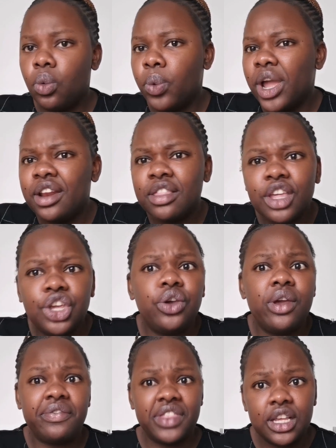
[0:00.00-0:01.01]
wait in the
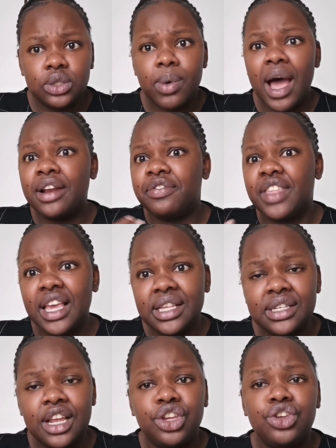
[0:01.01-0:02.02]
queue if there's one. If there
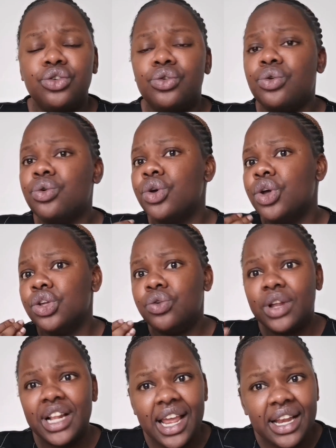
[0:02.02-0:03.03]
isn't a queue,
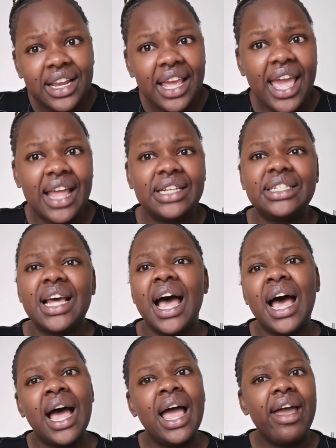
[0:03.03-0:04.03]
you gladly
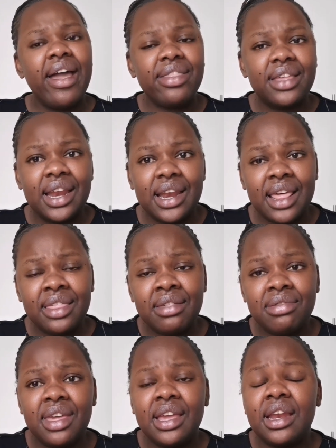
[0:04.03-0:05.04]
enter. And then another
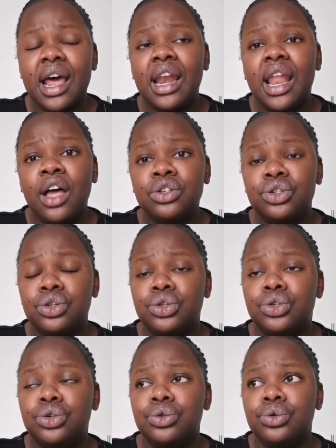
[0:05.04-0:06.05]
thing, it allows you
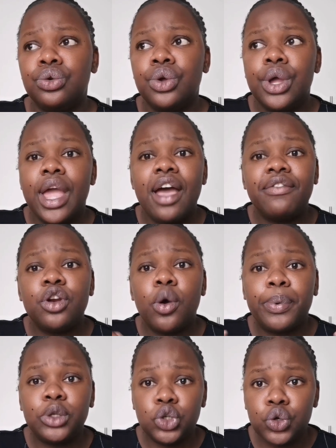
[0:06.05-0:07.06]
to have an
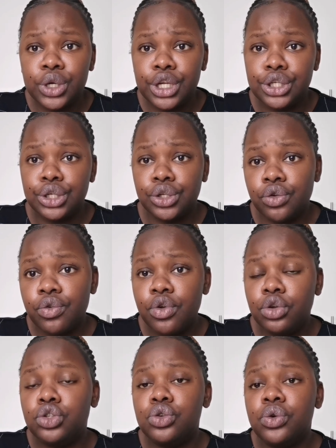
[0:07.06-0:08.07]
opportunity
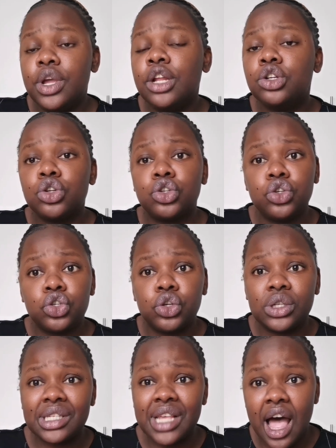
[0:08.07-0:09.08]
to introduce
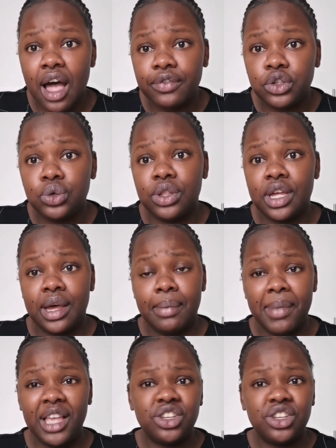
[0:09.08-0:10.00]
yourself to the